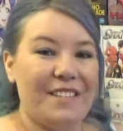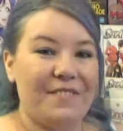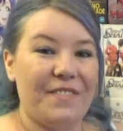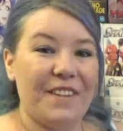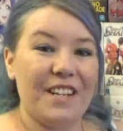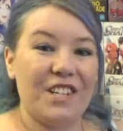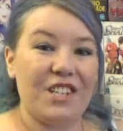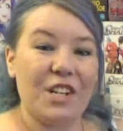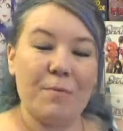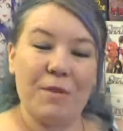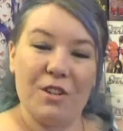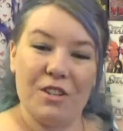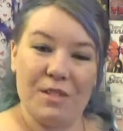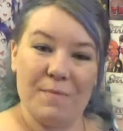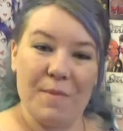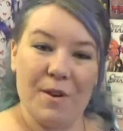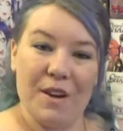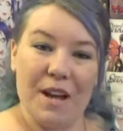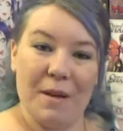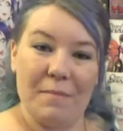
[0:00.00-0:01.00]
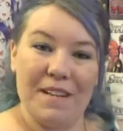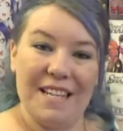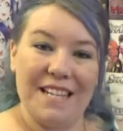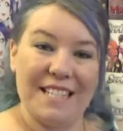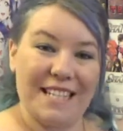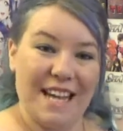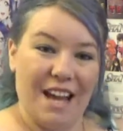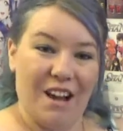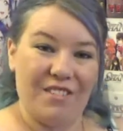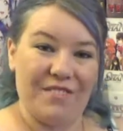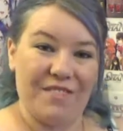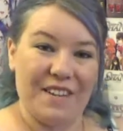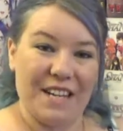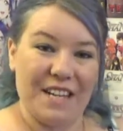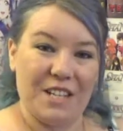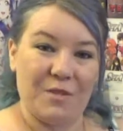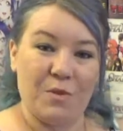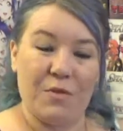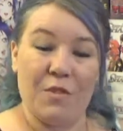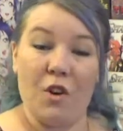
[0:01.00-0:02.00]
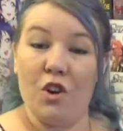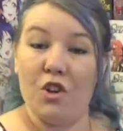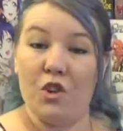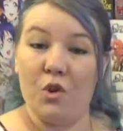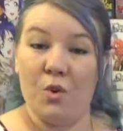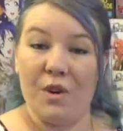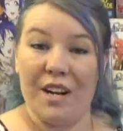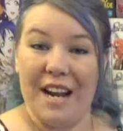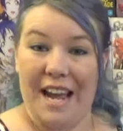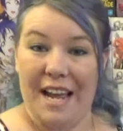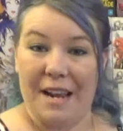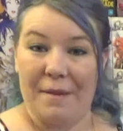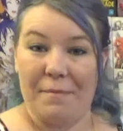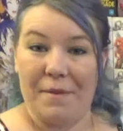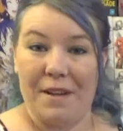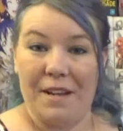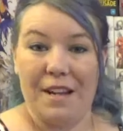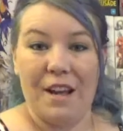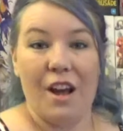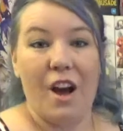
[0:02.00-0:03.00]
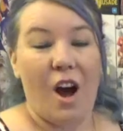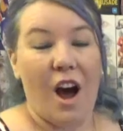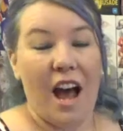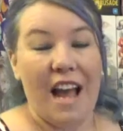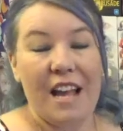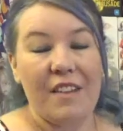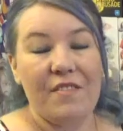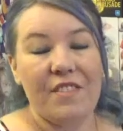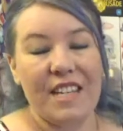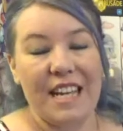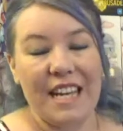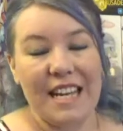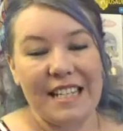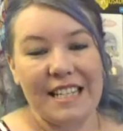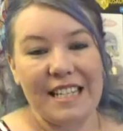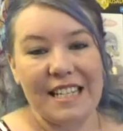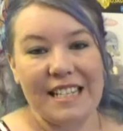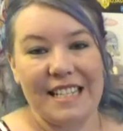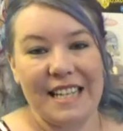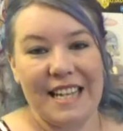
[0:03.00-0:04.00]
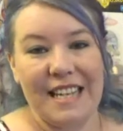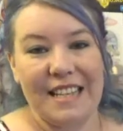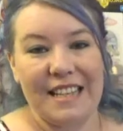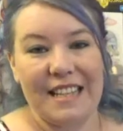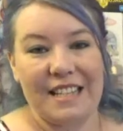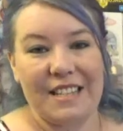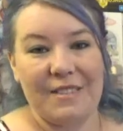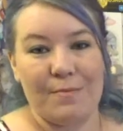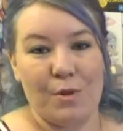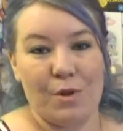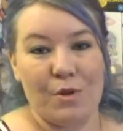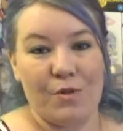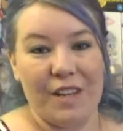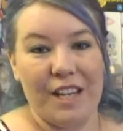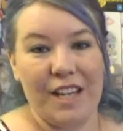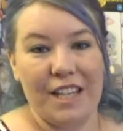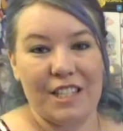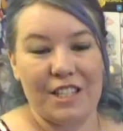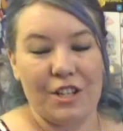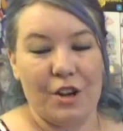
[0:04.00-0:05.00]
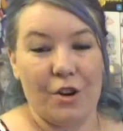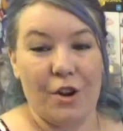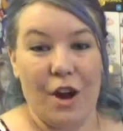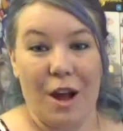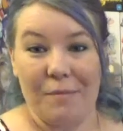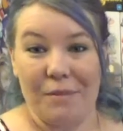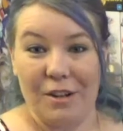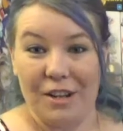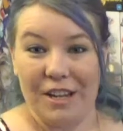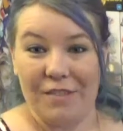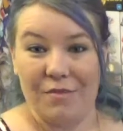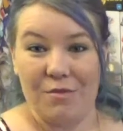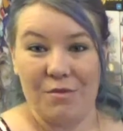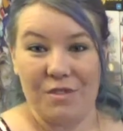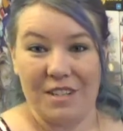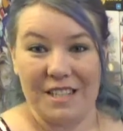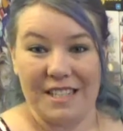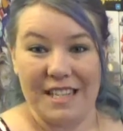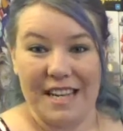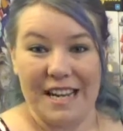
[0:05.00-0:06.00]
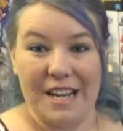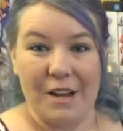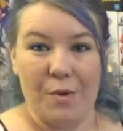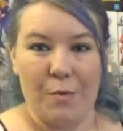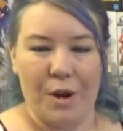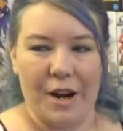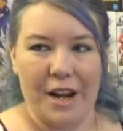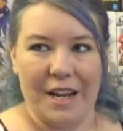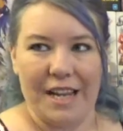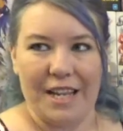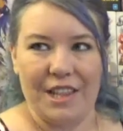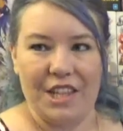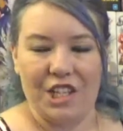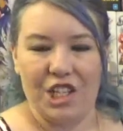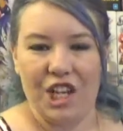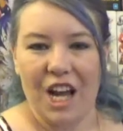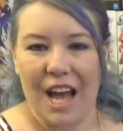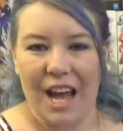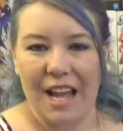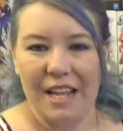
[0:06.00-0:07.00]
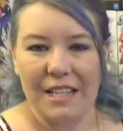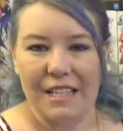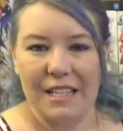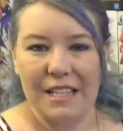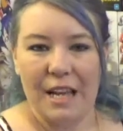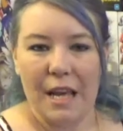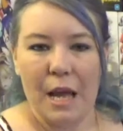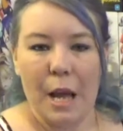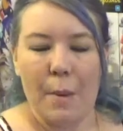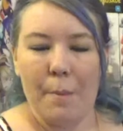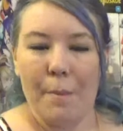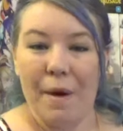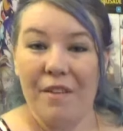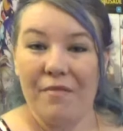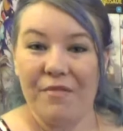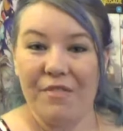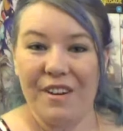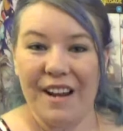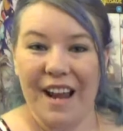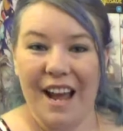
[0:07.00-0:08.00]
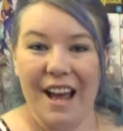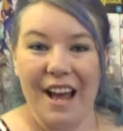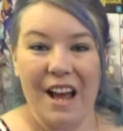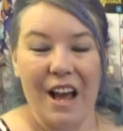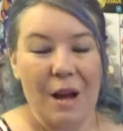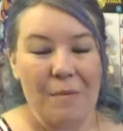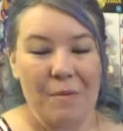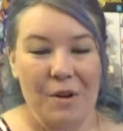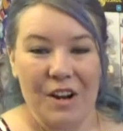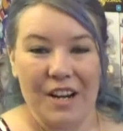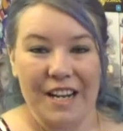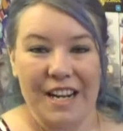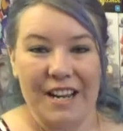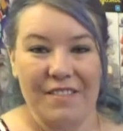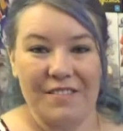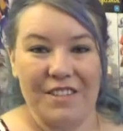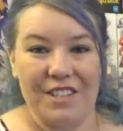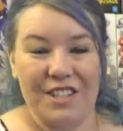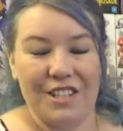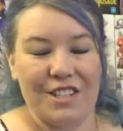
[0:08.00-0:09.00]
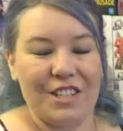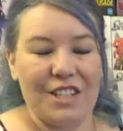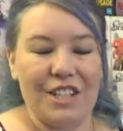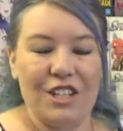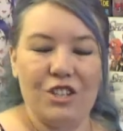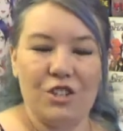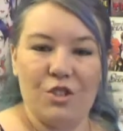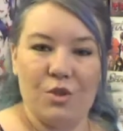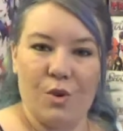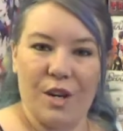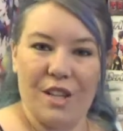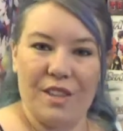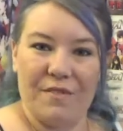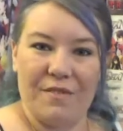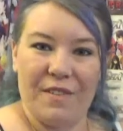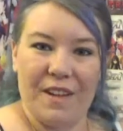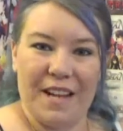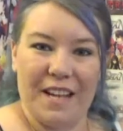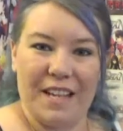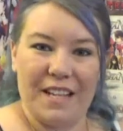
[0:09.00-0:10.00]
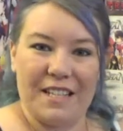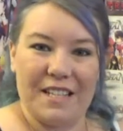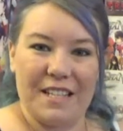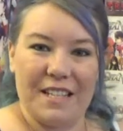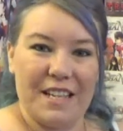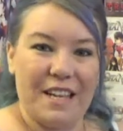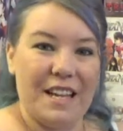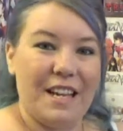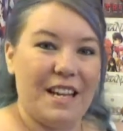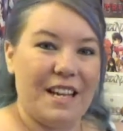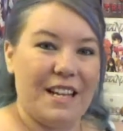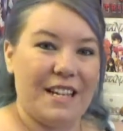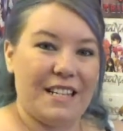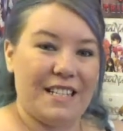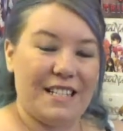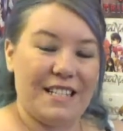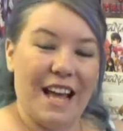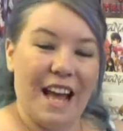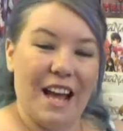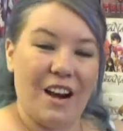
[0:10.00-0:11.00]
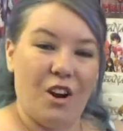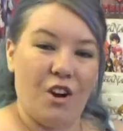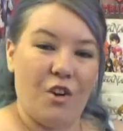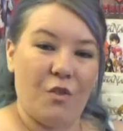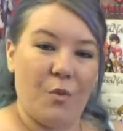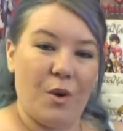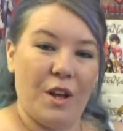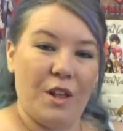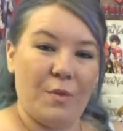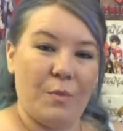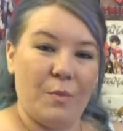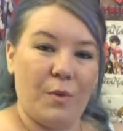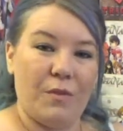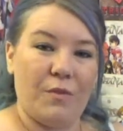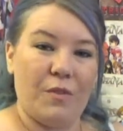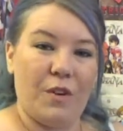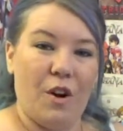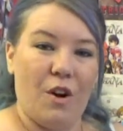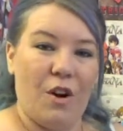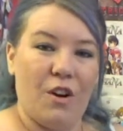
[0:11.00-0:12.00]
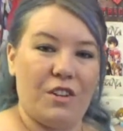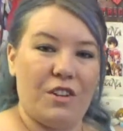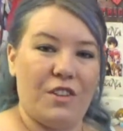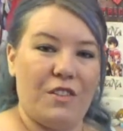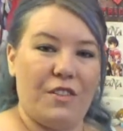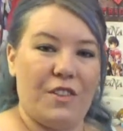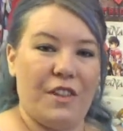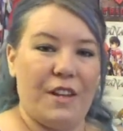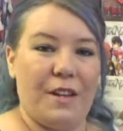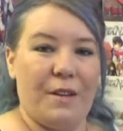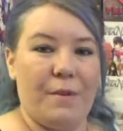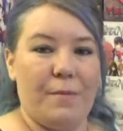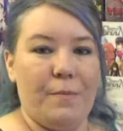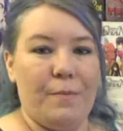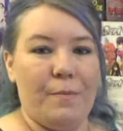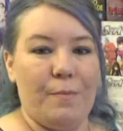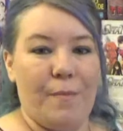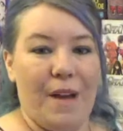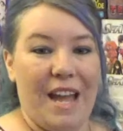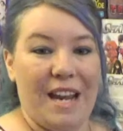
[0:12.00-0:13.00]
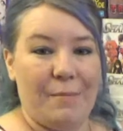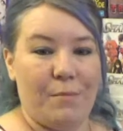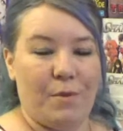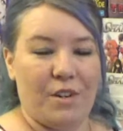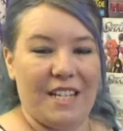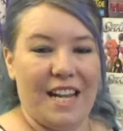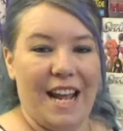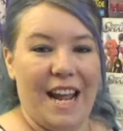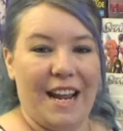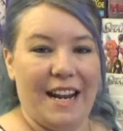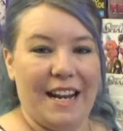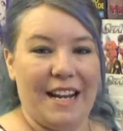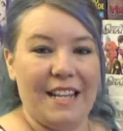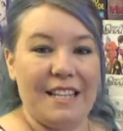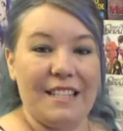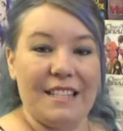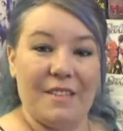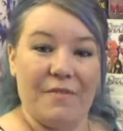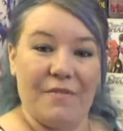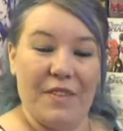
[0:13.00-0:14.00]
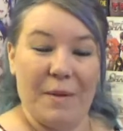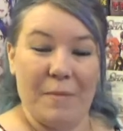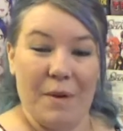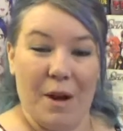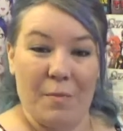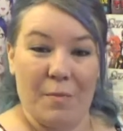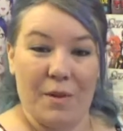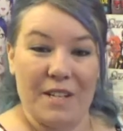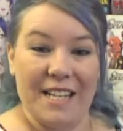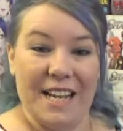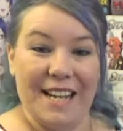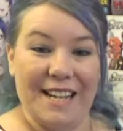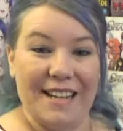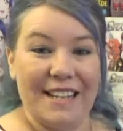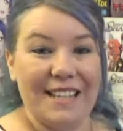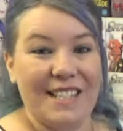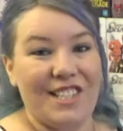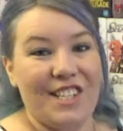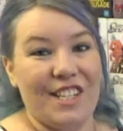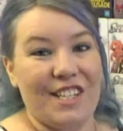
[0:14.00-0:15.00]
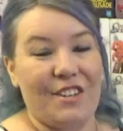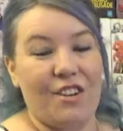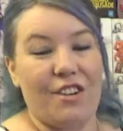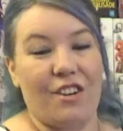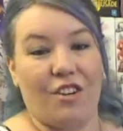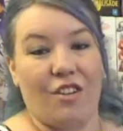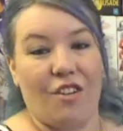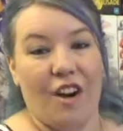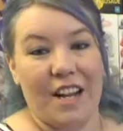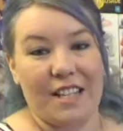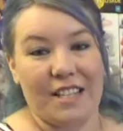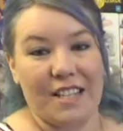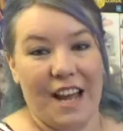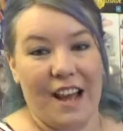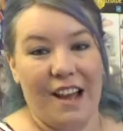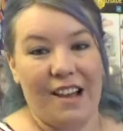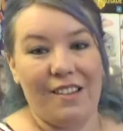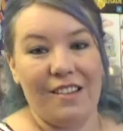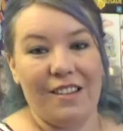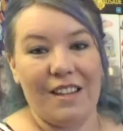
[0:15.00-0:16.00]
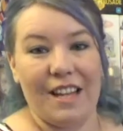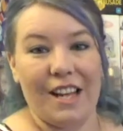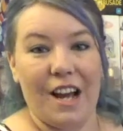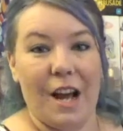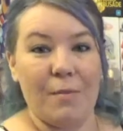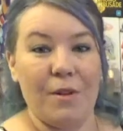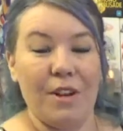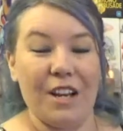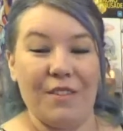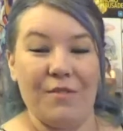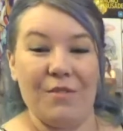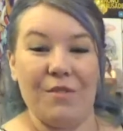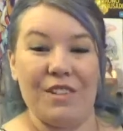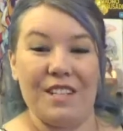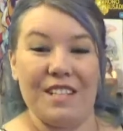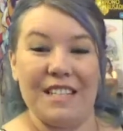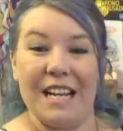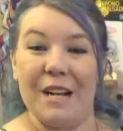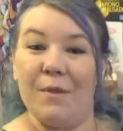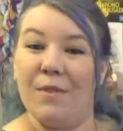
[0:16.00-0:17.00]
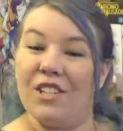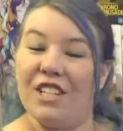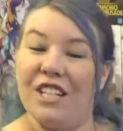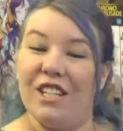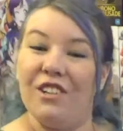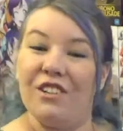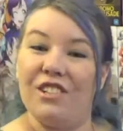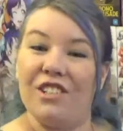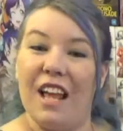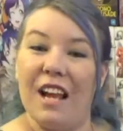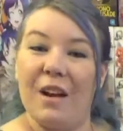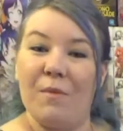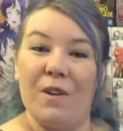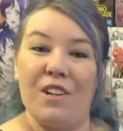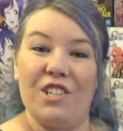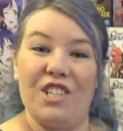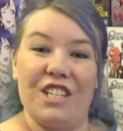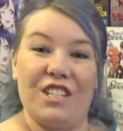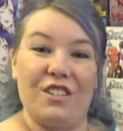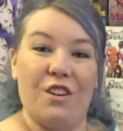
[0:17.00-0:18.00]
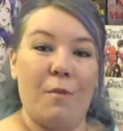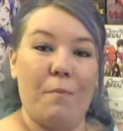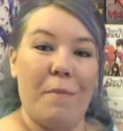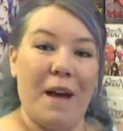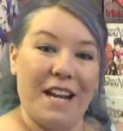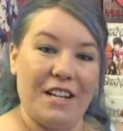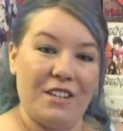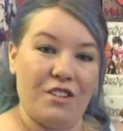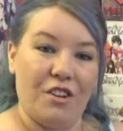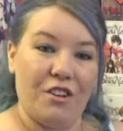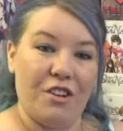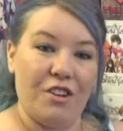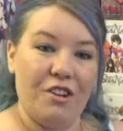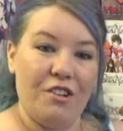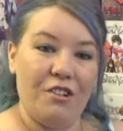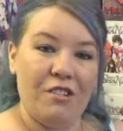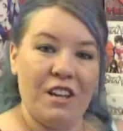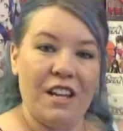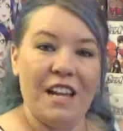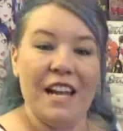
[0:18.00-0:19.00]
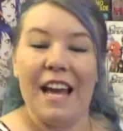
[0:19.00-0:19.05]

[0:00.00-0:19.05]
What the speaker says: To finish up Good Smile Company's scale figures, we've got Your Name. I have yet to see this movie, so I'm looking forward to seeing it when I get the chance, but for now I'm going to have to just enjoy the figures. To start off with, we've got the main protagonist, the female protagonist. She's got a grayscale. I'm looking forward to seeing what she looks like once she's got paint on her.